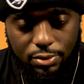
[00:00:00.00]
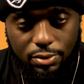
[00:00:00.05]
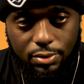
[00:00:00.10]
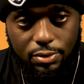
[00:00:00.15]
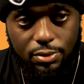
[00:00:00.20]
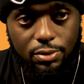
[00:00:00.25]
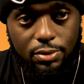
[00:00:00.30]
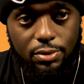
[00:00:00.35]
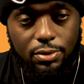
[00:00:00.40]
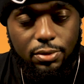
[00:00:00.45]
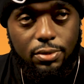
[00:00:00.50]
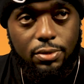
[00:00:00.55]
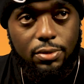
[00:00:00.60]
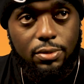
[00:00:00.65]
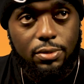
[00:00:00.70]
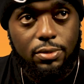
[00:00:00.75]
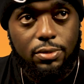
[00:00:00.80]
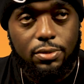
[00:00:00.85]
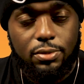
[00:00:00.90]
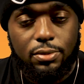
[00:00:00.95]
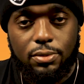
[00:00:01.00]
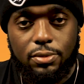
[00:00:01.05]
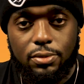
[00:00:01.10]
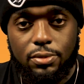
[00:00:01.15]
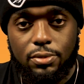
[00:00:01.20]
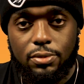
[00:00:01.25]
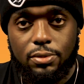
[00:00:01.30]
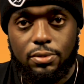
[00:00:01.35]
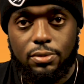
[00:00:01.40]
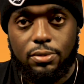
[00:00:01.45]

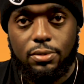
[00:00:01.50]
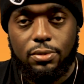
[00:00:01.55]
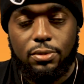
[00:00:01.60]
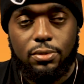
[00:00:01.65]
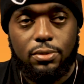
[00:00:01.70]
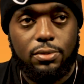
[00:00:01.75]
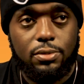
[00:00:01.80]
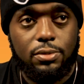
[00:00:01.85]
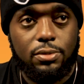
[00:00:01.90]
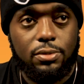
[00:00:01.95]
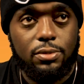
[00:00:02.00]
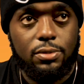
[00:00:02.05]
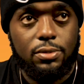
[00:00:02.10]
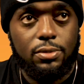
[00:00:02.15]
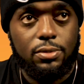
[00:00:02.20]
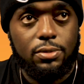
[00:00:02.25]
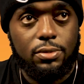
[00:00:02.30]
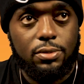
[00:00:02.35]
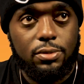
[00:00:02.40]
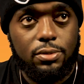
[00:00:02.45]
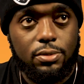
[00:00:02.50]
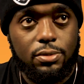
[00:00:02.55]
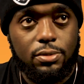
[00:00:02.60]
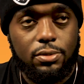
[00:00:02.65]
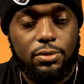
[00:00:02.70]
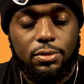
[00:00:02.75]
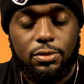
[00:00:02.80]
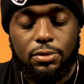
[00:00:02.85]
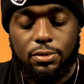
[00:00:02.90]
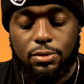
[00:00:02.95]

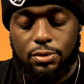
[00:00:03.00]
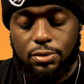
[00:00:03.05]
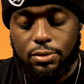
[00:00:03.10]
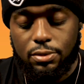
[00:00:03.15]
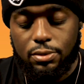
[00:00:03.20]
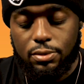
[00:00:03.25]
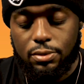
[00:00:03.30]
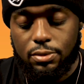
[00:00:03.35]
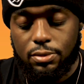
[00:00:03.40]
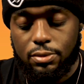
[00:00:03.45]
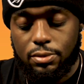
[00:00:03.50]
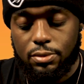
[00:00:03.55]
(silent)